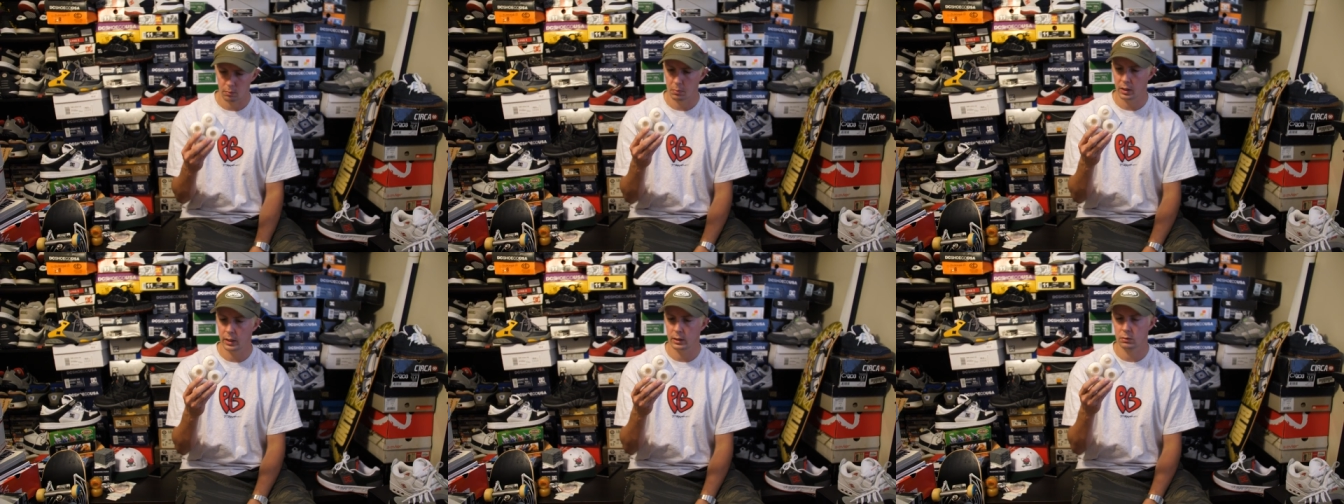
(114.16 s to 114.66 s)
were
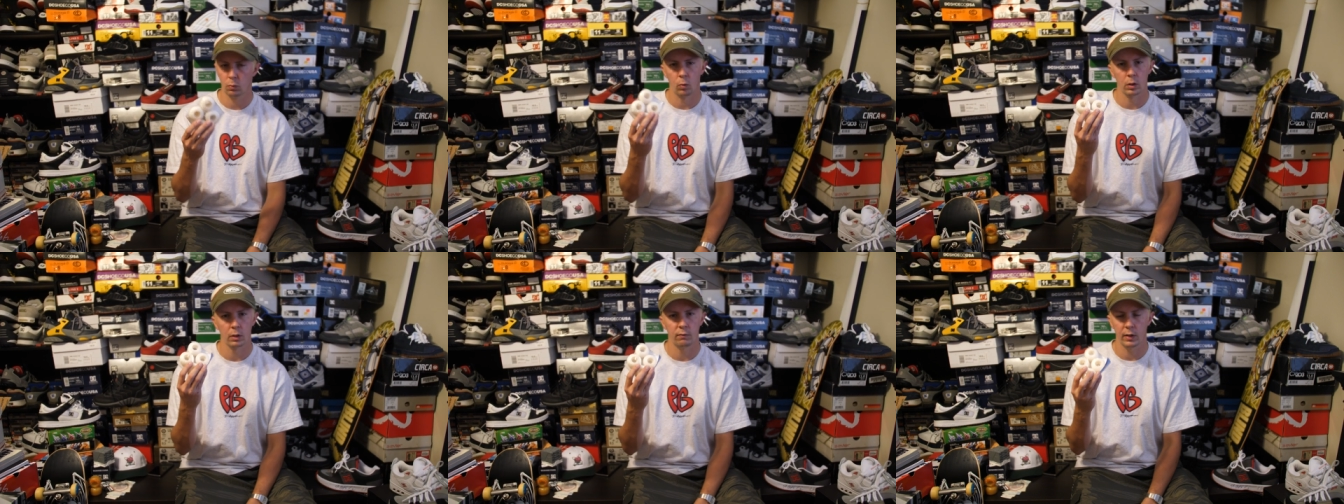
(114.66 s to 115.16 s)
blanks,
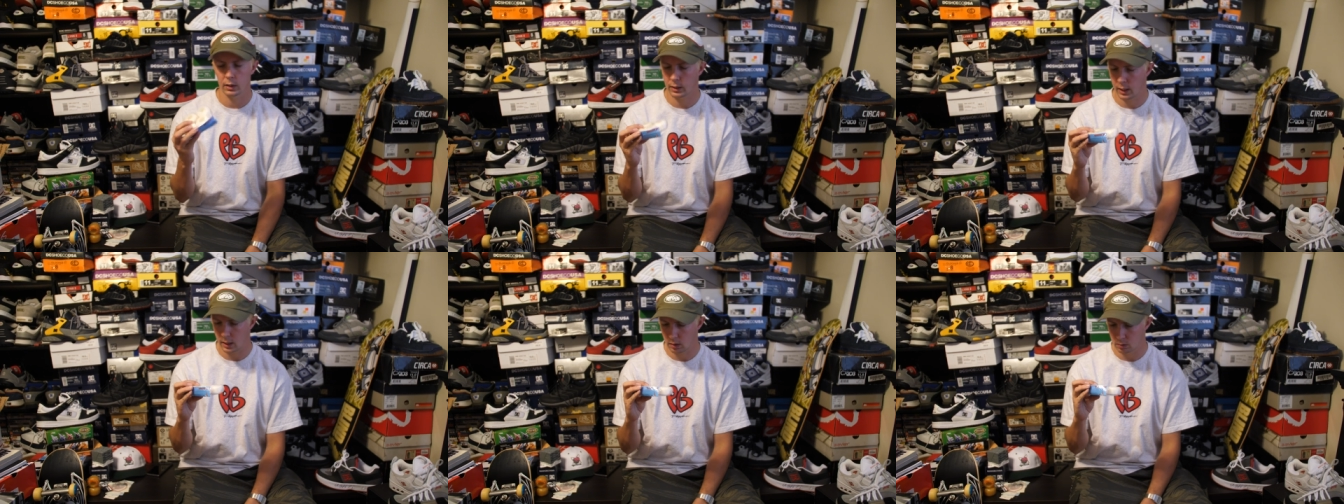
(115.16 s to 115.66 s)
worn the fuck
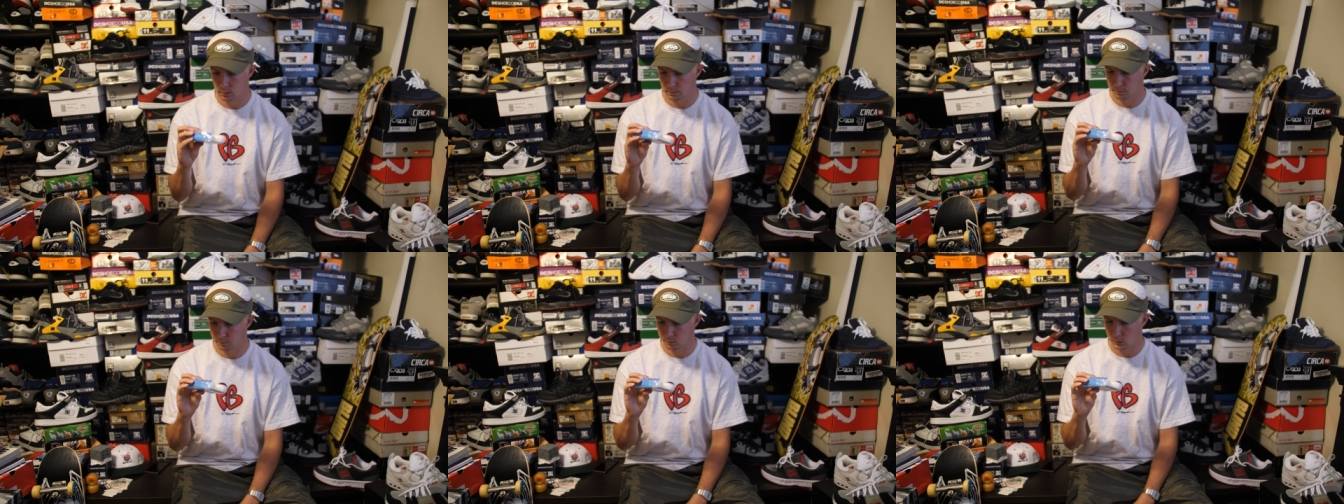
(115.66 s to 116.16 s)
down.
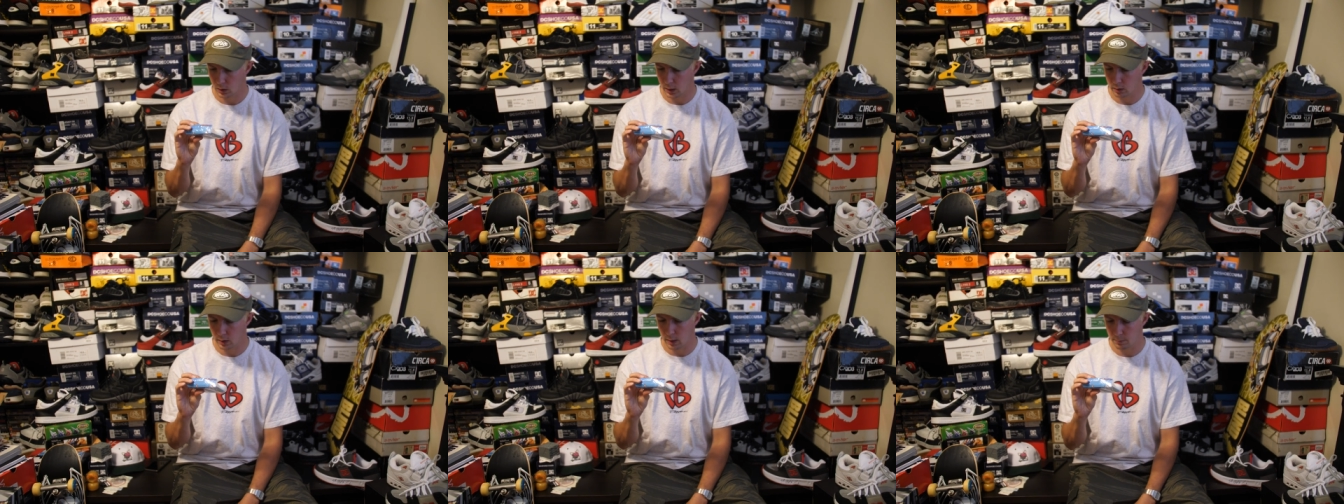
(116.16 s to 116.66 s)
I
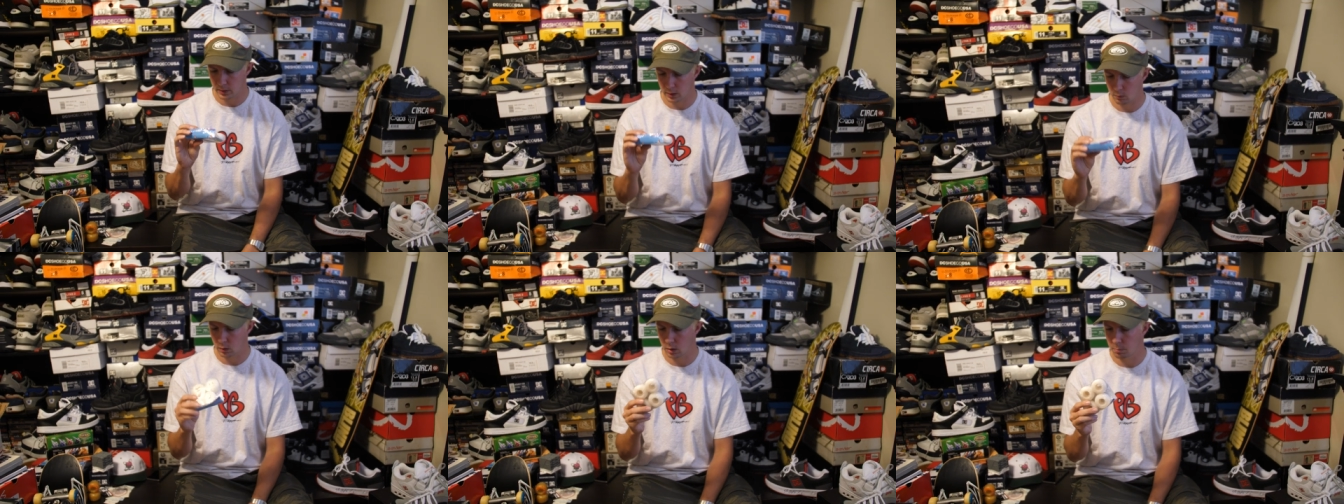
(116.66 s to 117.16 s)
don't know how big they
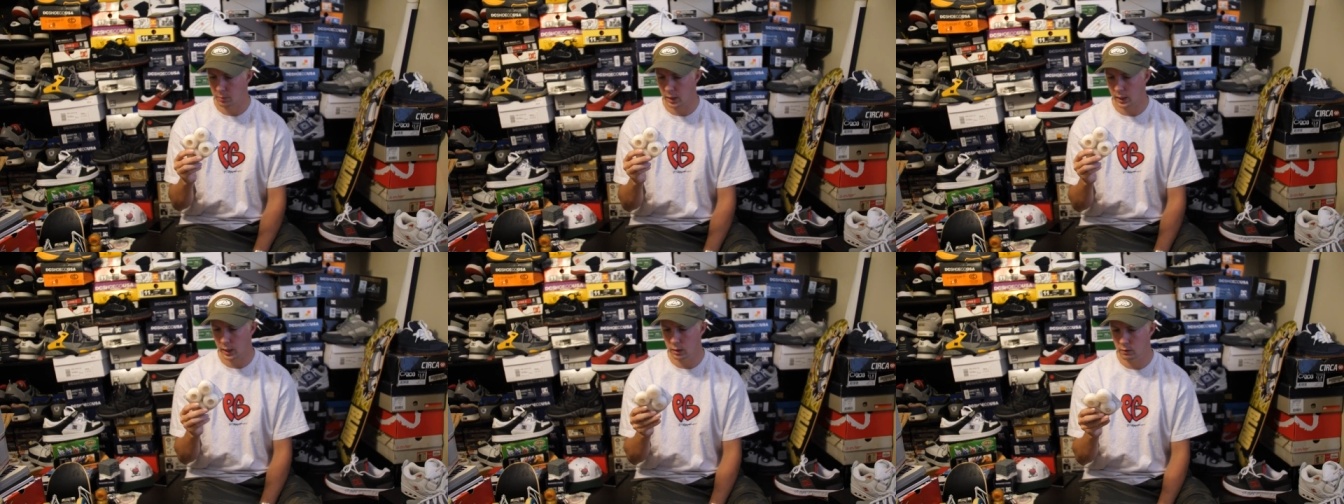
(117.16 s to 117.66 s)
were,
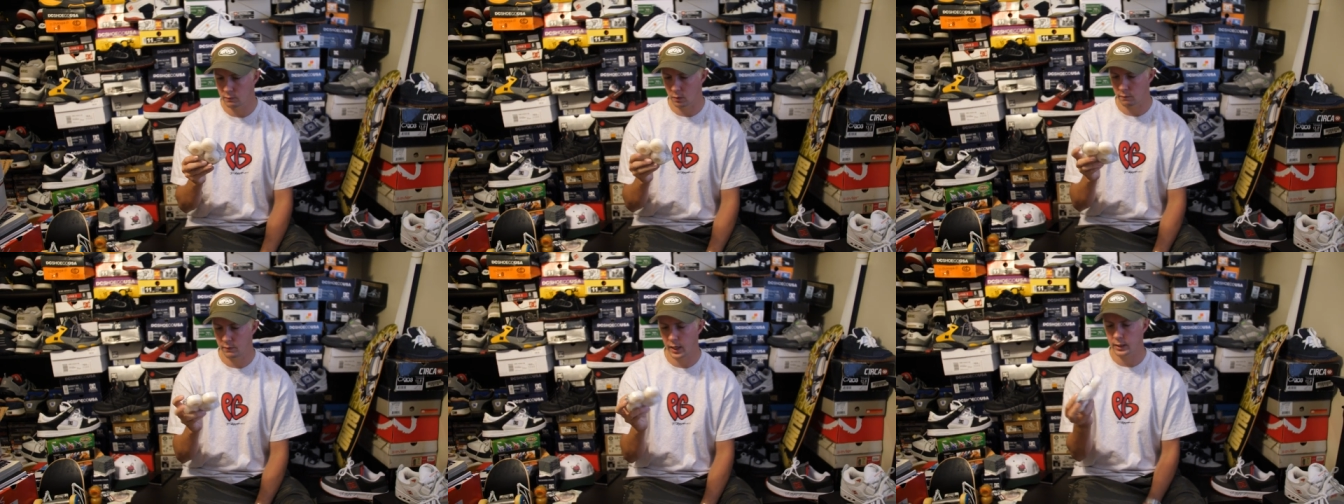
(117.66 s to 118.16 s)
but I know for
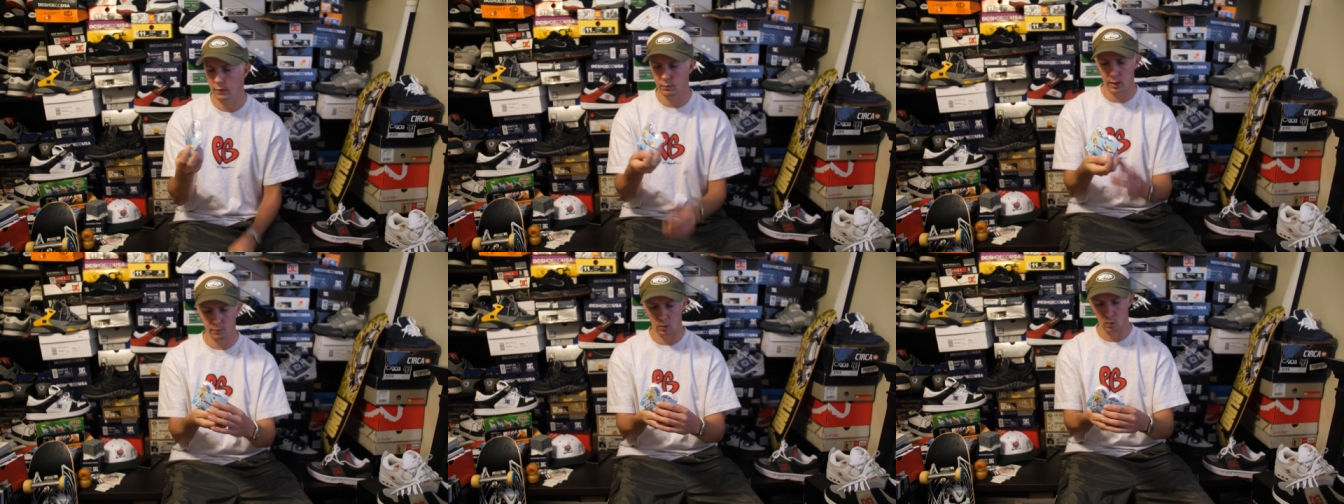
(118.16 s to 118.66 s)
a fact I've
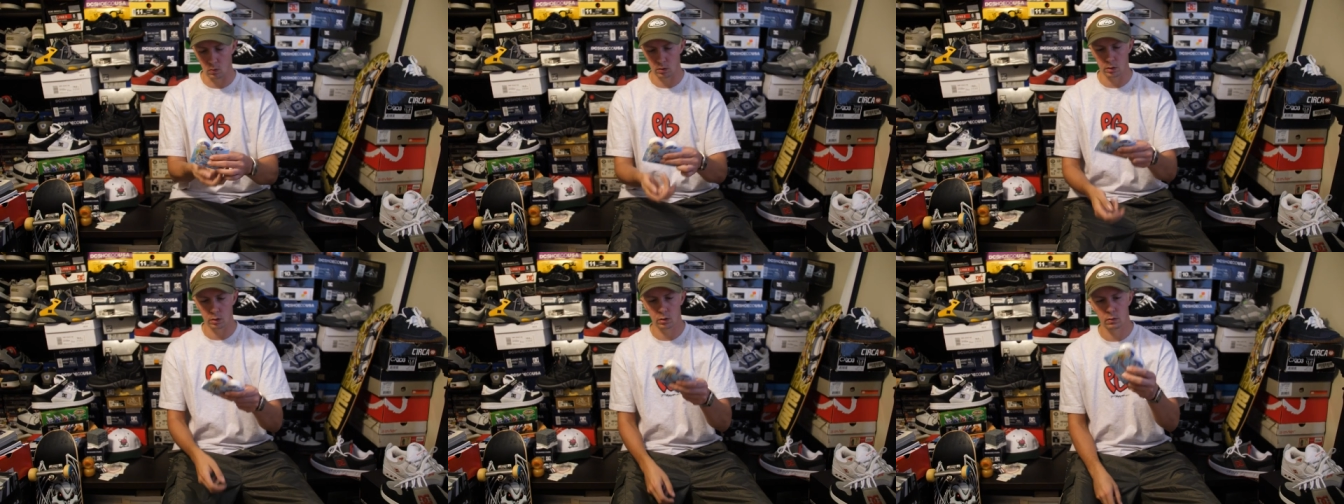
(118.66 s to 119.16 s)
never
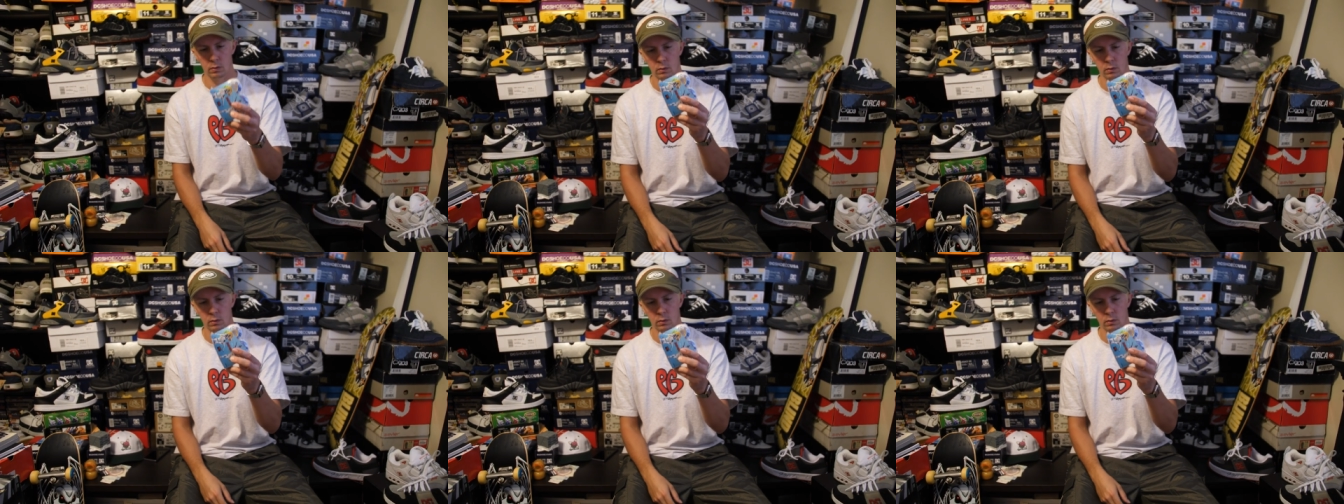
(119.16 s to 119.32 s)
ordered